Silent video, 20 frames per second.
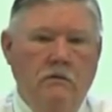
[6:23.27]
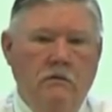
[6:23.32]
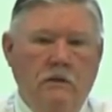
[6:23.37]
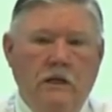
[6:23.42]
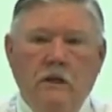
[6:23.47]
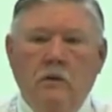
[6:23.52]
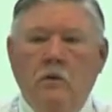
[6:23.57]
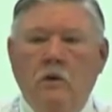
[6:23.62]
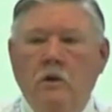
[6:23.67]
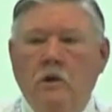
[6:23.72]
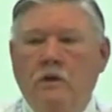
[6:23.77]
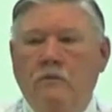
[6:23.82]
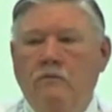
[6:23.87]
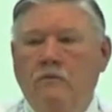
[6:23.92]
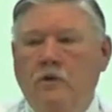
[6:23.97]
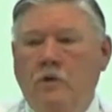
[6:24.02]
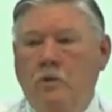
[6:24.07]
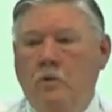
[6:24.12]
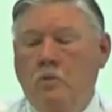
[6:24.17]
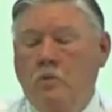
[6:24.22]
They were looking
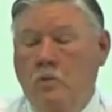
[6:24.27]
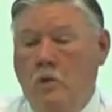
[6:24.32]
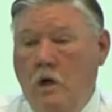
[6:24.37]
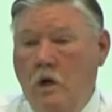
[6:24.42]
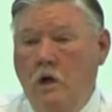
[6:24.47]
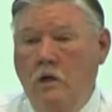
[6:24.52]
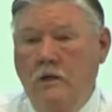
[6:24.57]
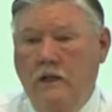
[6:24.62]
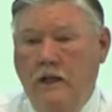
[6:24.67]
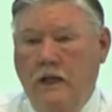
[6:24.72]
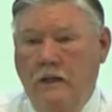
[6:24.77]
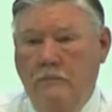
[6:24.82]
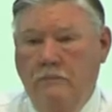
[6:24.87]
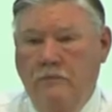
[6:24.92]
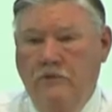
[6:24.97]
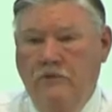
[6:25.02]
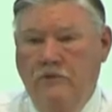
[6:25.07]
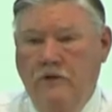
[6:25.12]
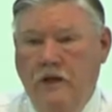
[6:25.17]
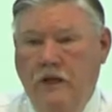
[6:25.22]
for the wrong type
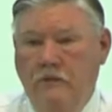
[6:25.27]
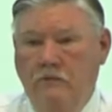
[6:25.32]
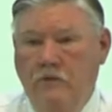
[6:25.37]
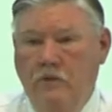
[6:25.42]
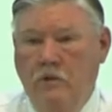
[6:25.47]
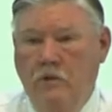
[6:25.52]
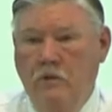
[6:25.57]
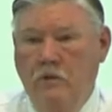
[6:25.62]
of Savior.